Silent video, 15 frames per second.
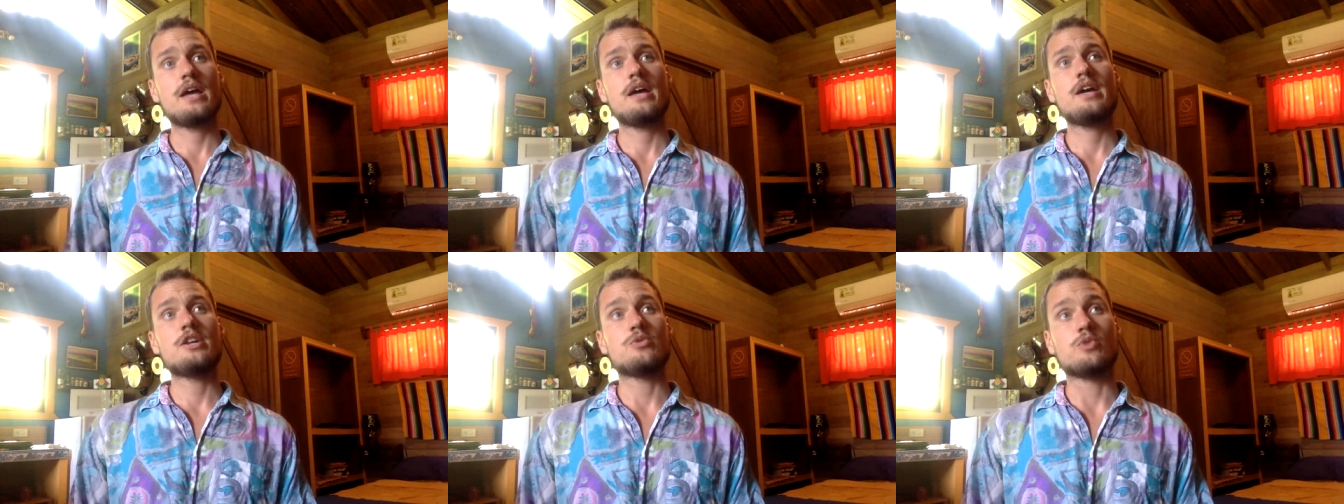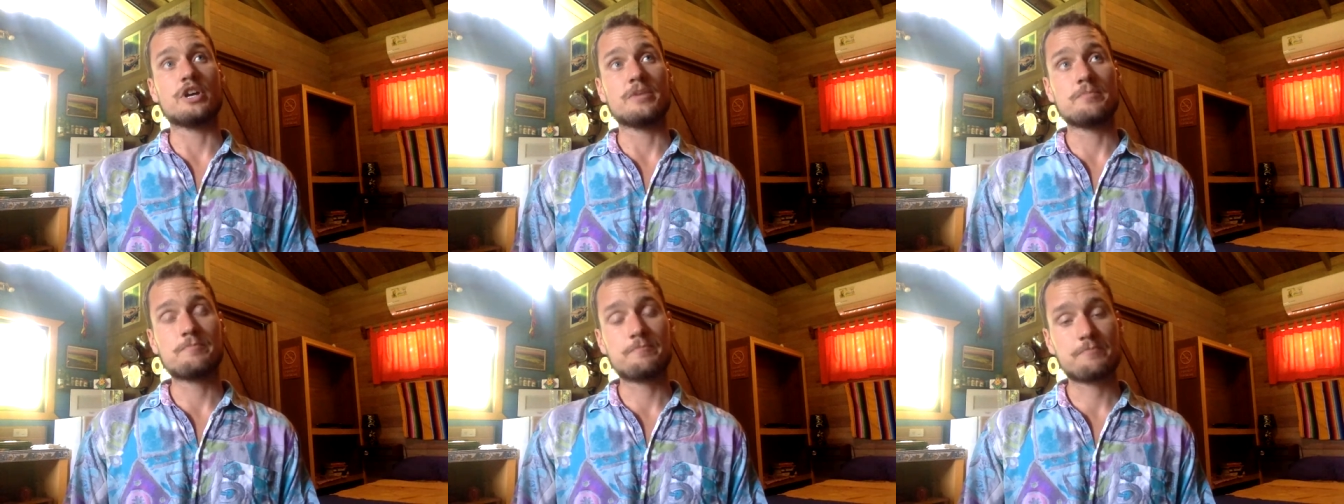
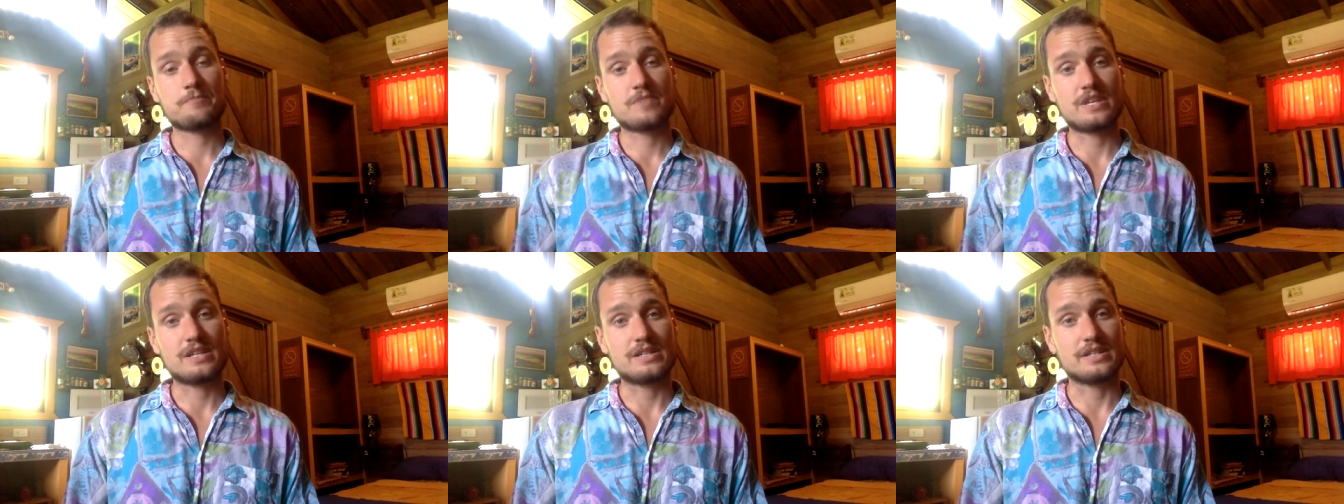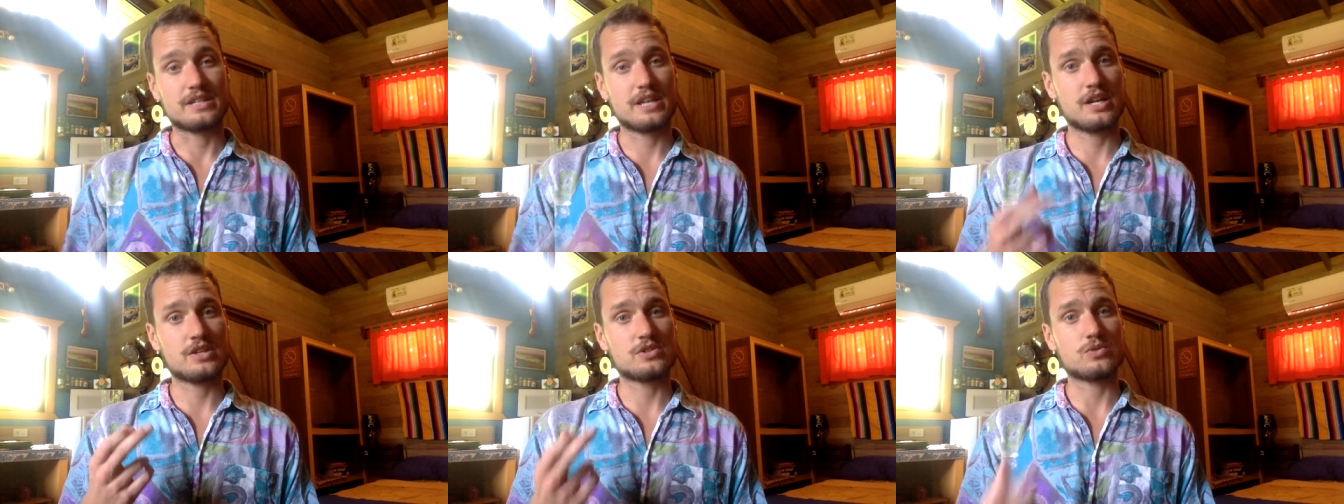anyway, to
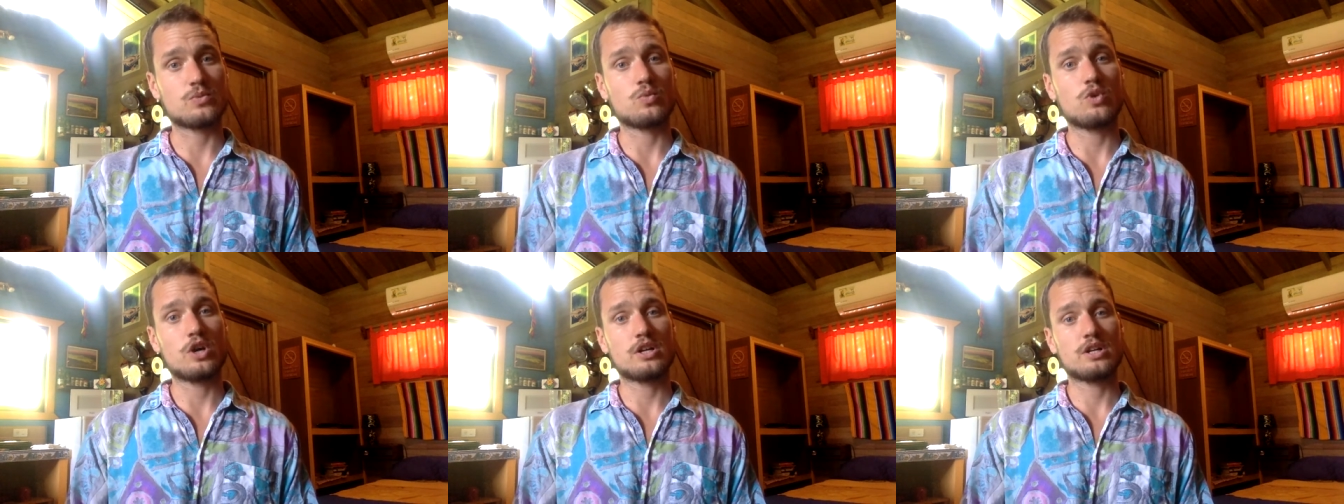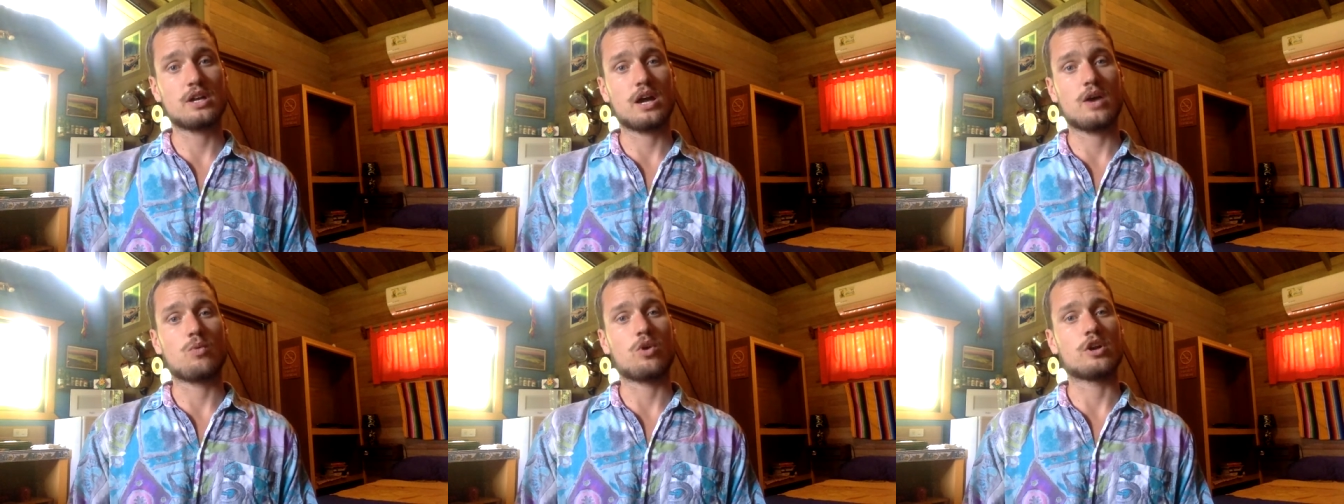get into what
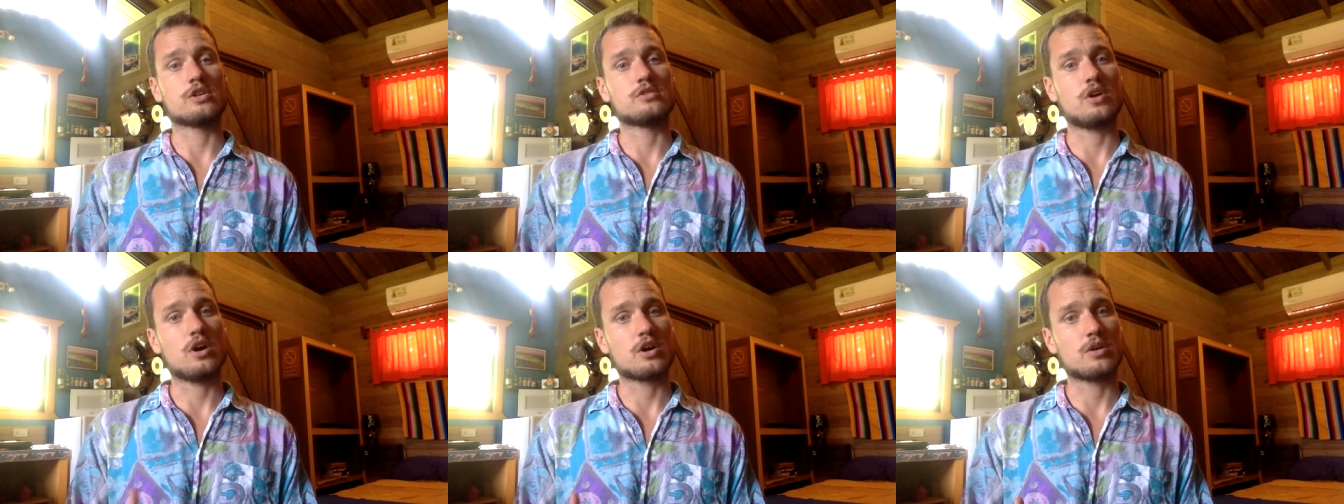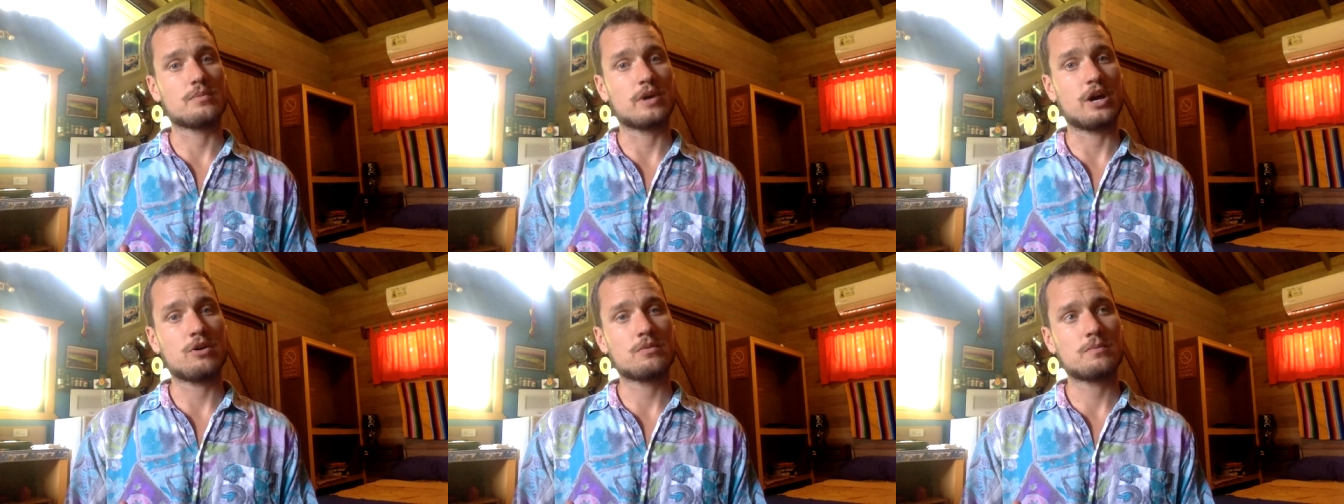I want to talk
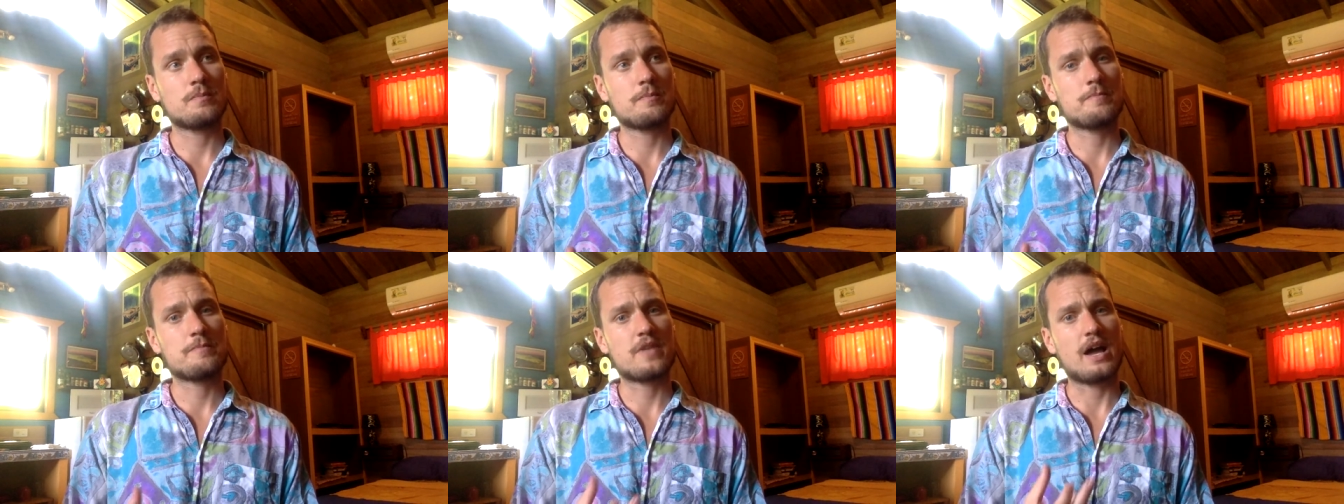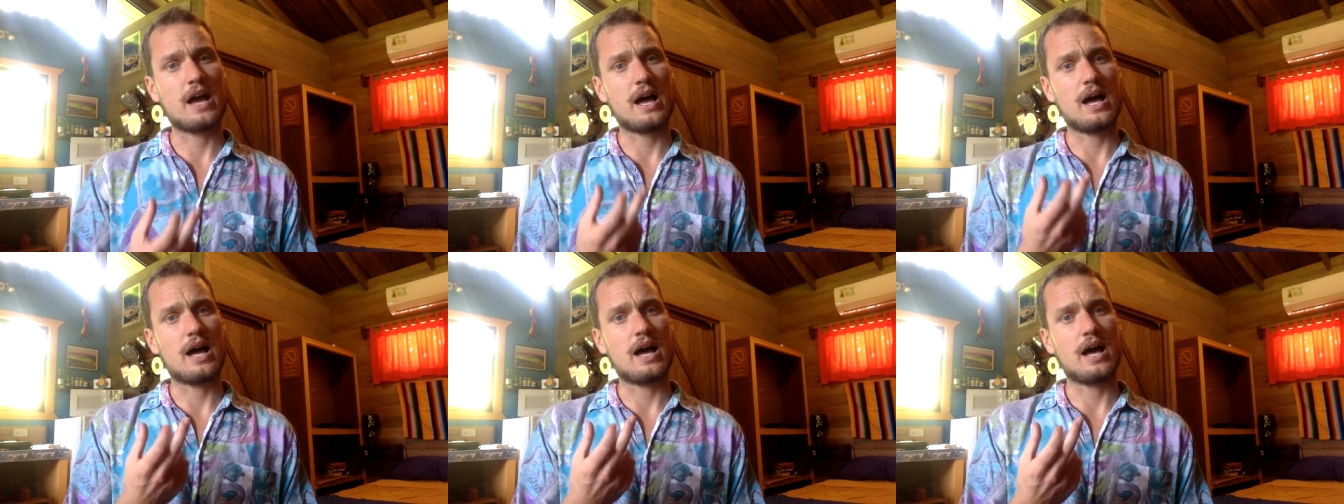about,
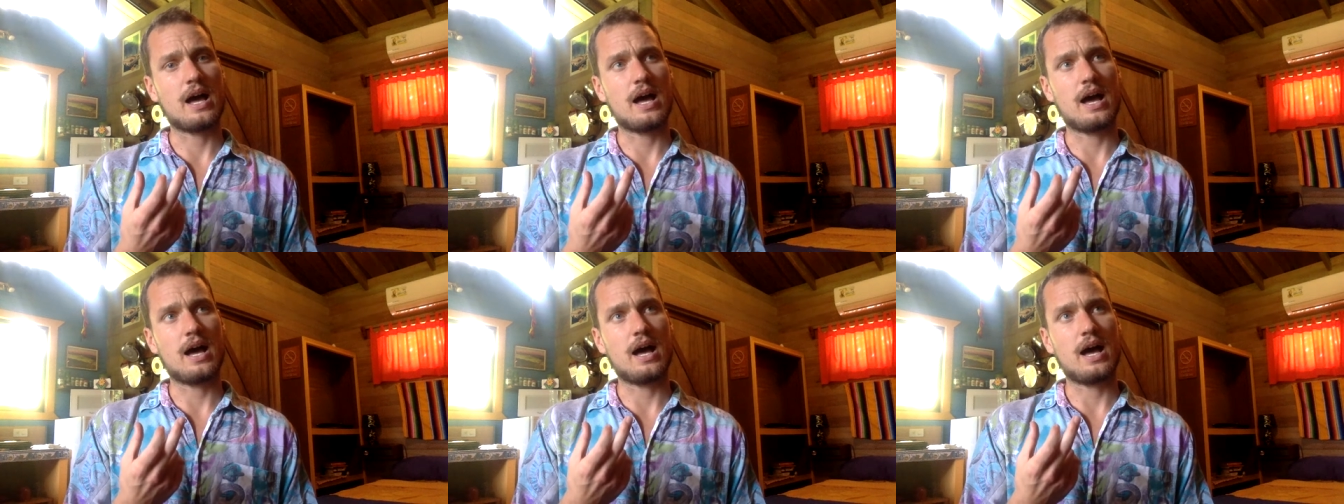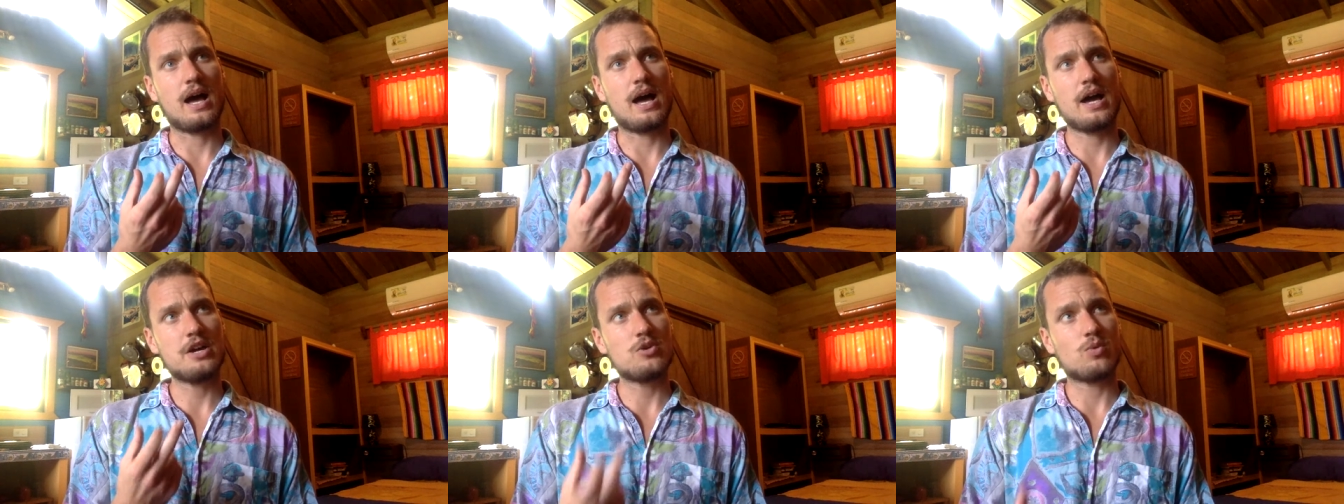
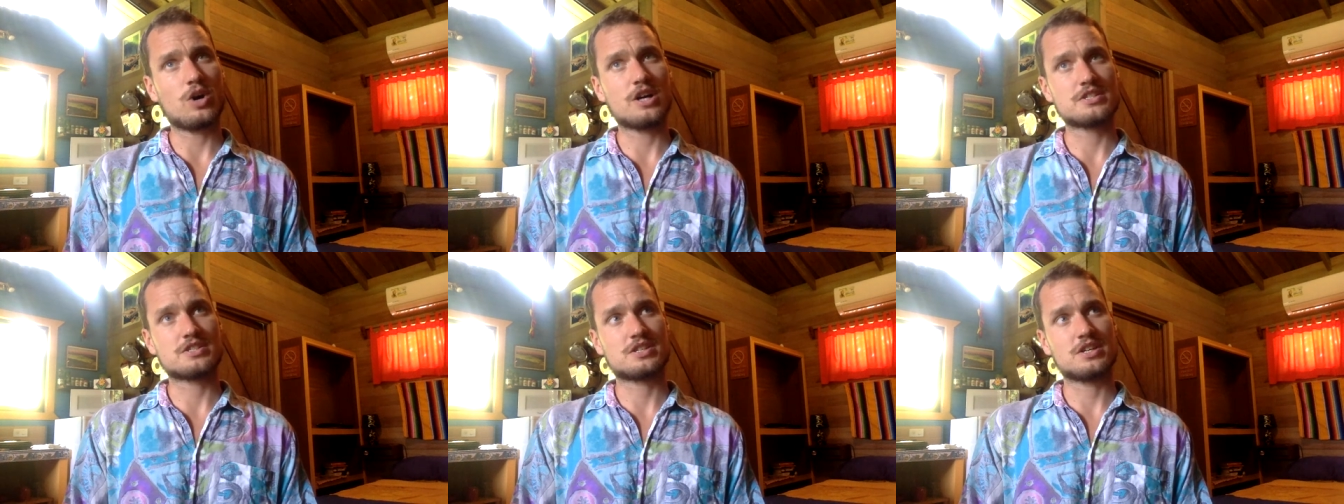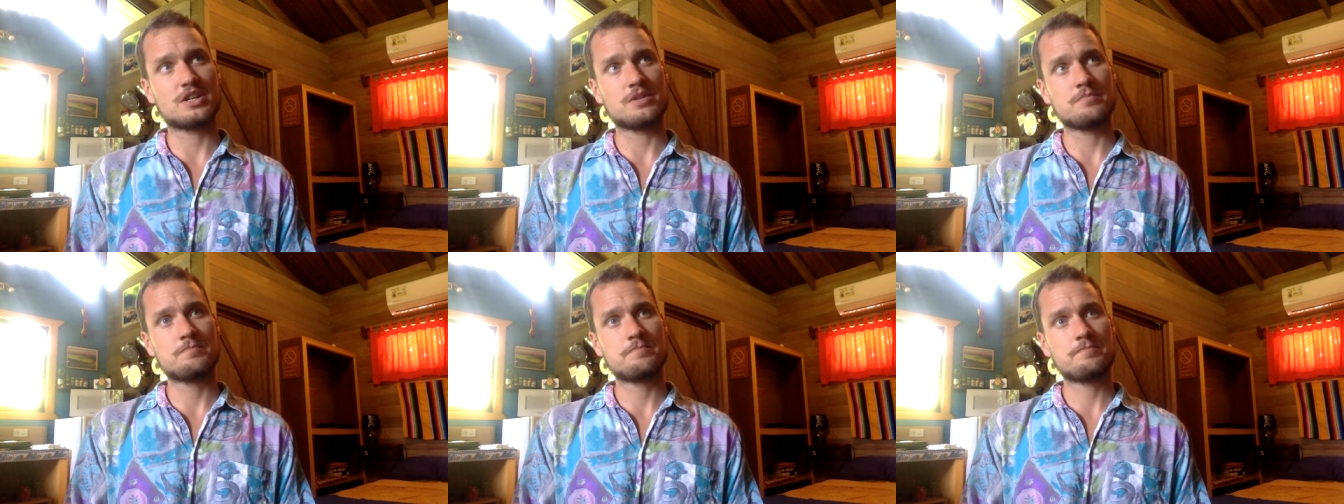
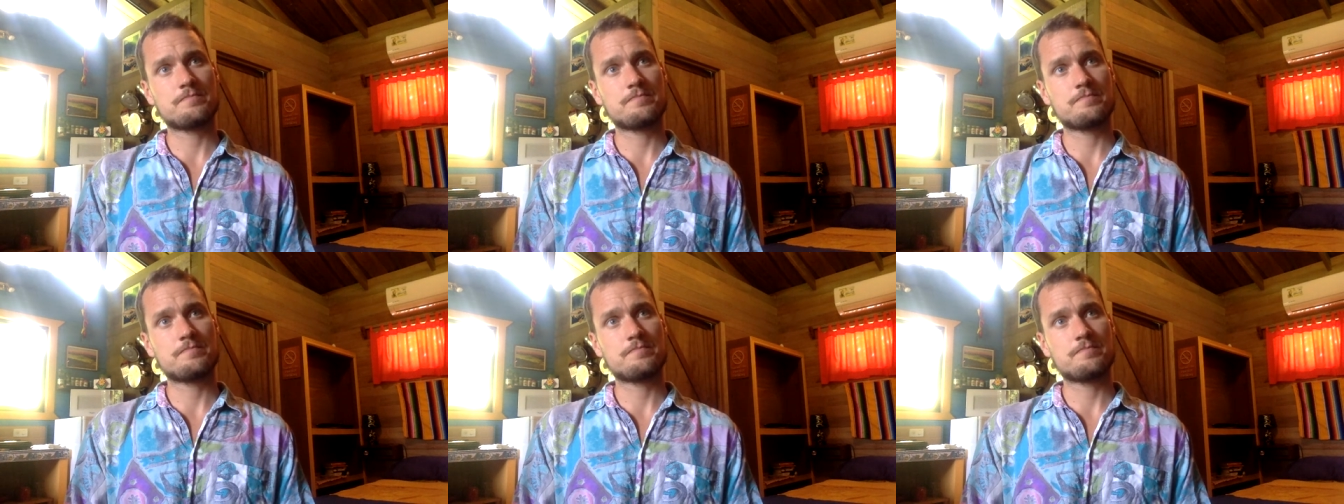ayahuasca,